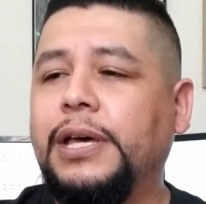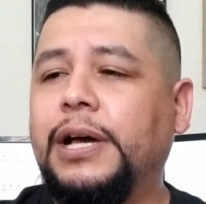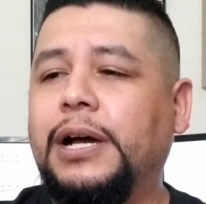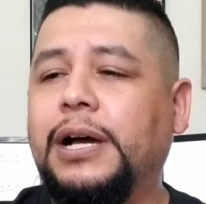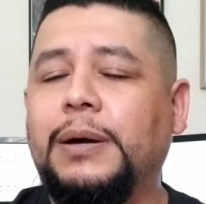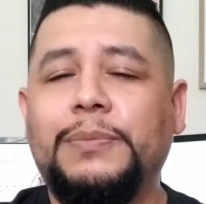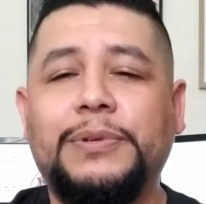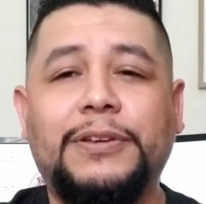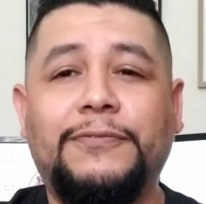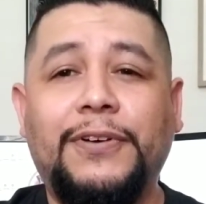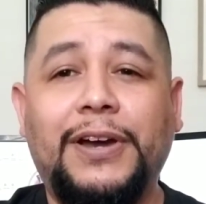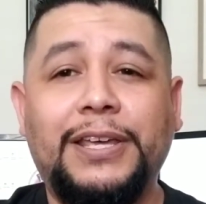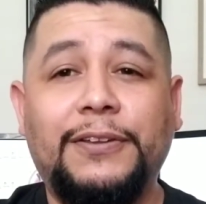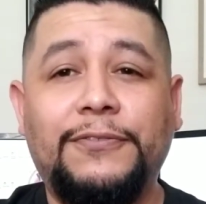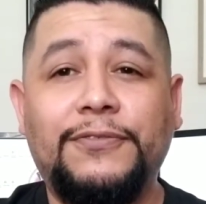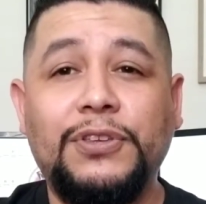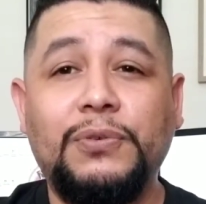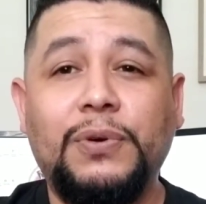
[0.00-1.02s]
You can find
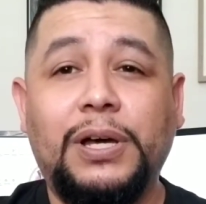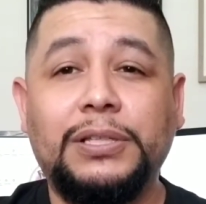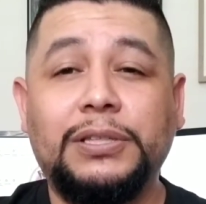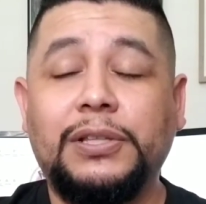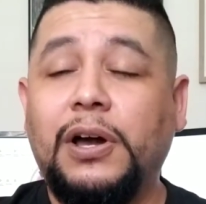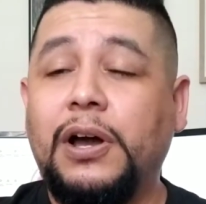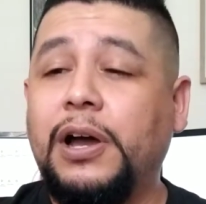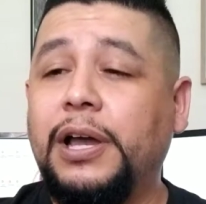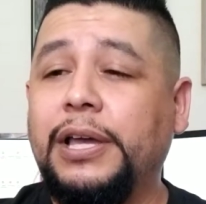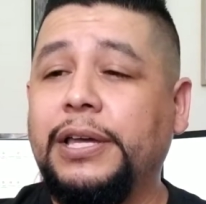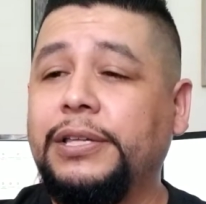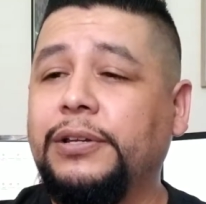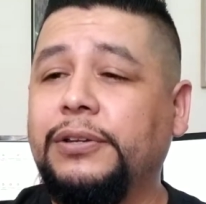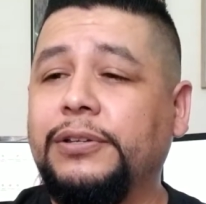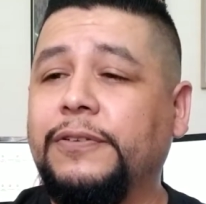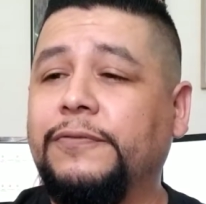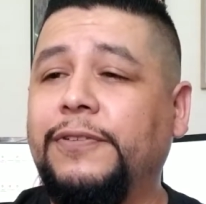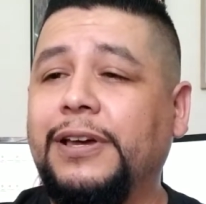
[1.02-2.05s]
a few online.
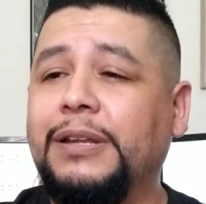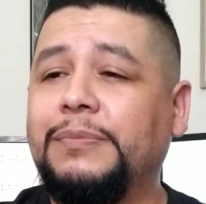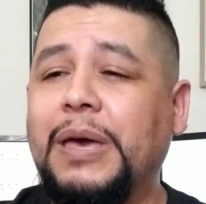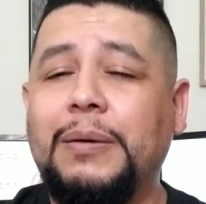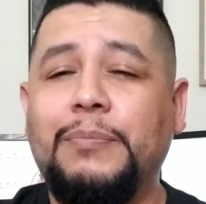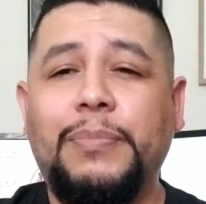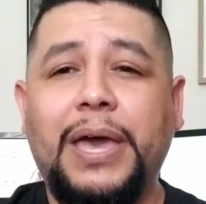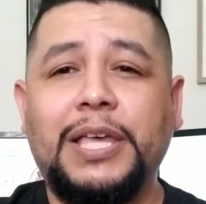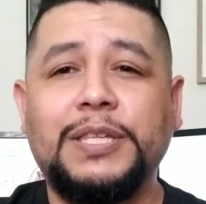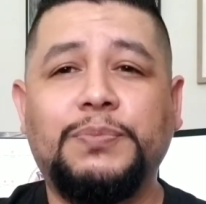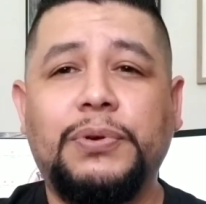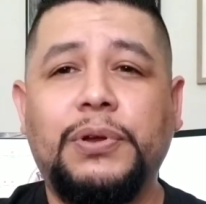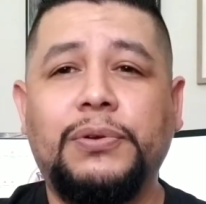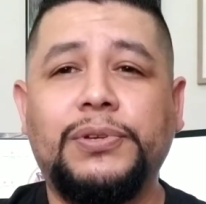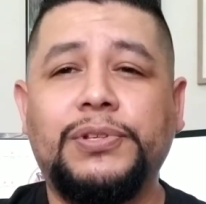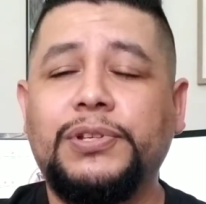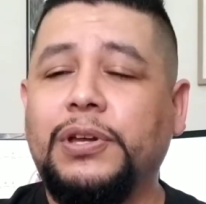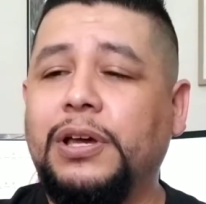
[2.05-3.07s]
You can find them at Bass
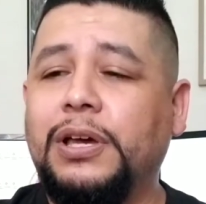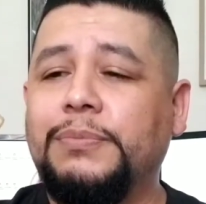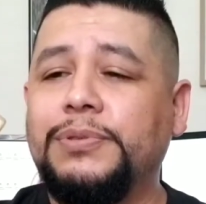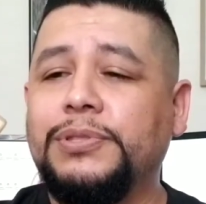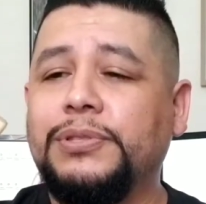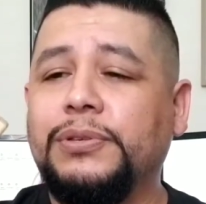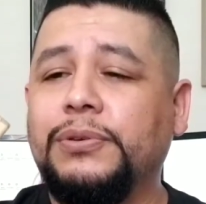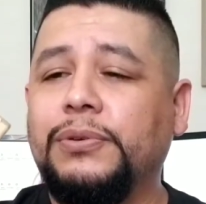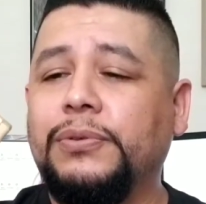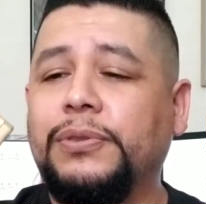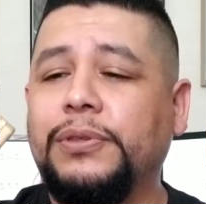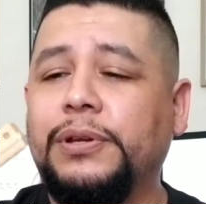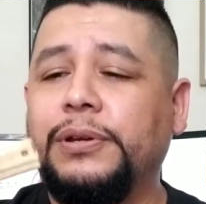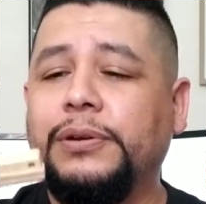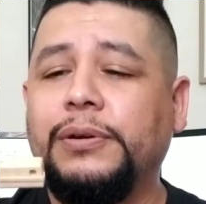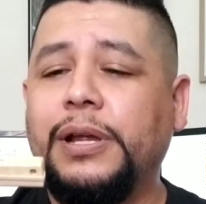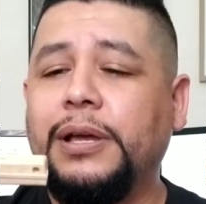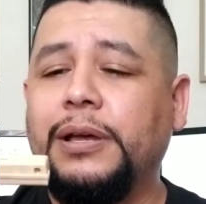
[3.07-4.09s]
Pro Shops, so
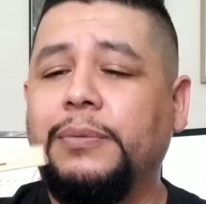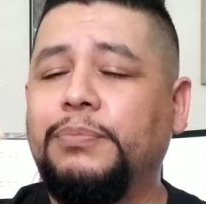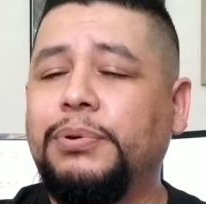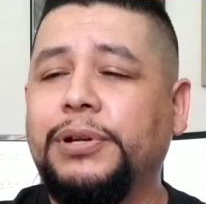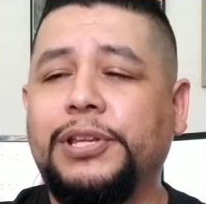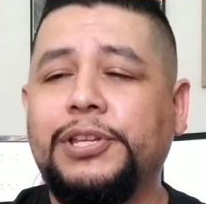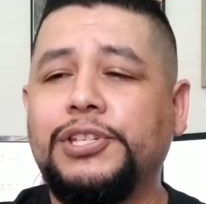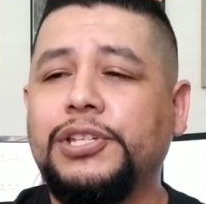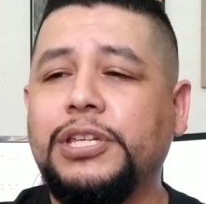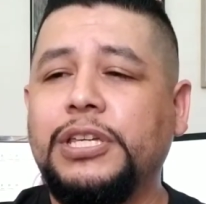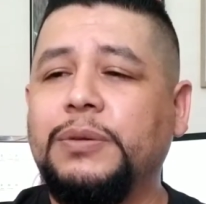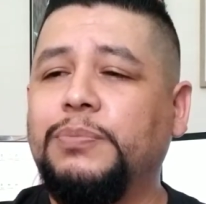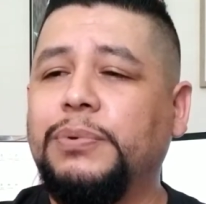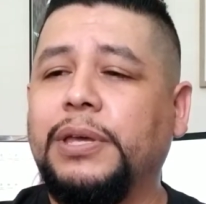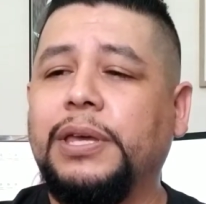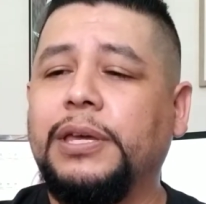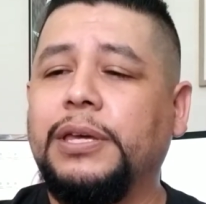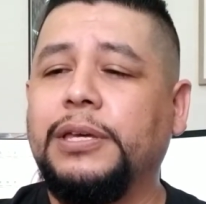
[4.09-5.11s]
they're pretty cheap
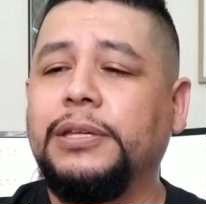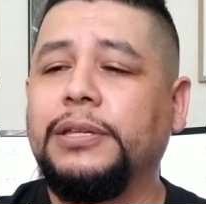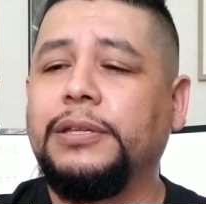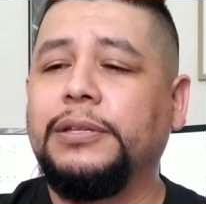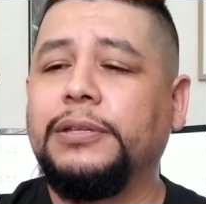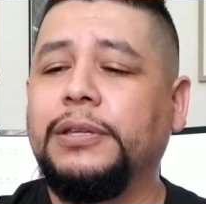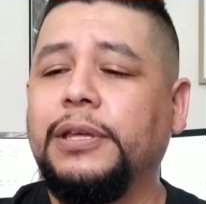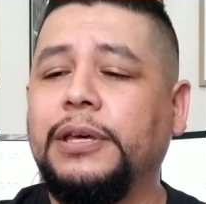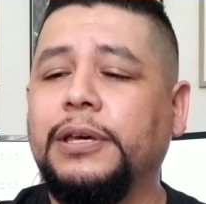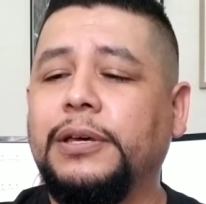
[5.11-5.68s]
and